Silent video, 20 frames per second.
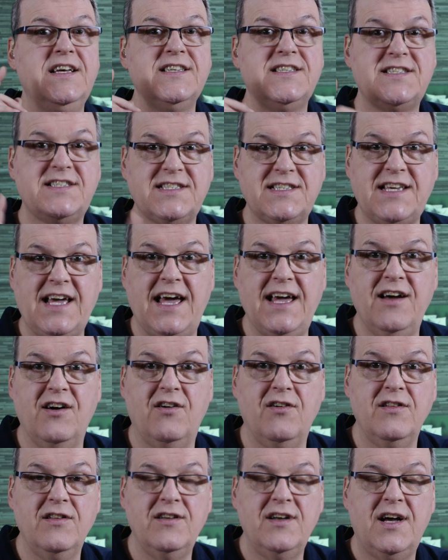
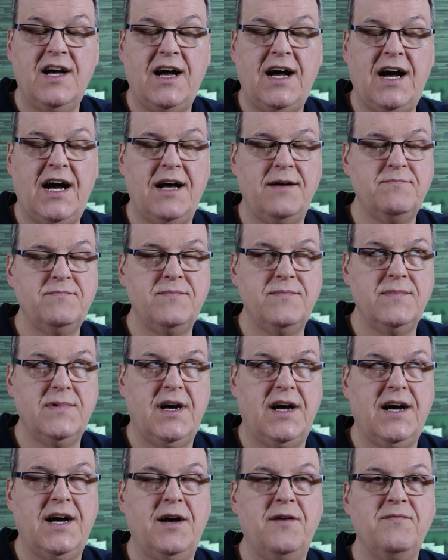Scale,
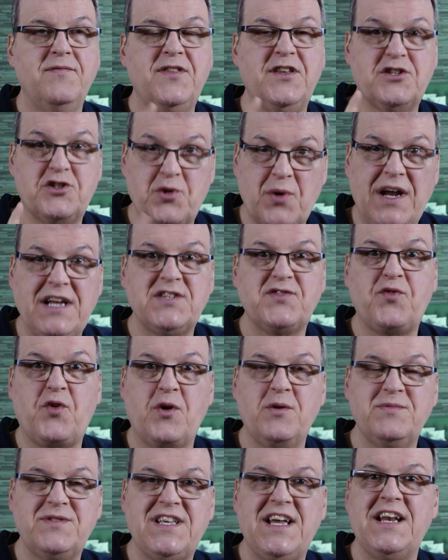the
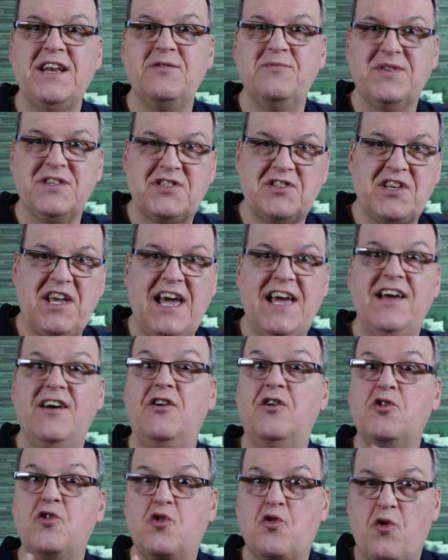transform setting with
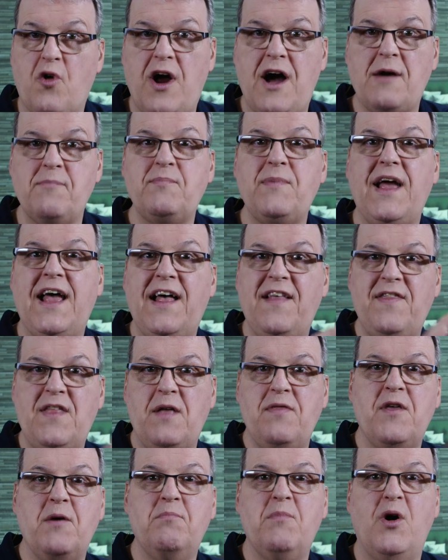scale, crop, and
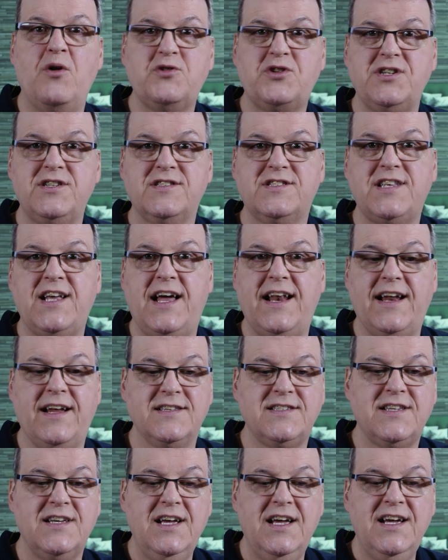then the motion
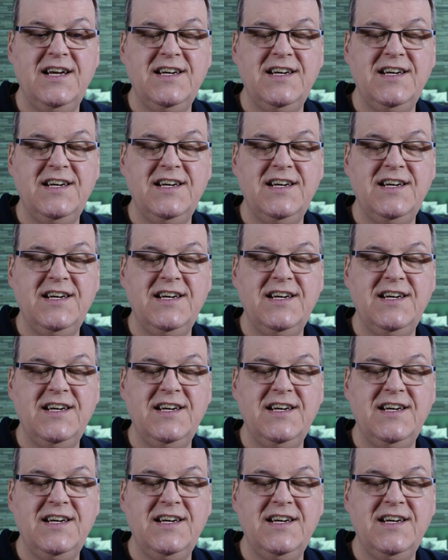settings.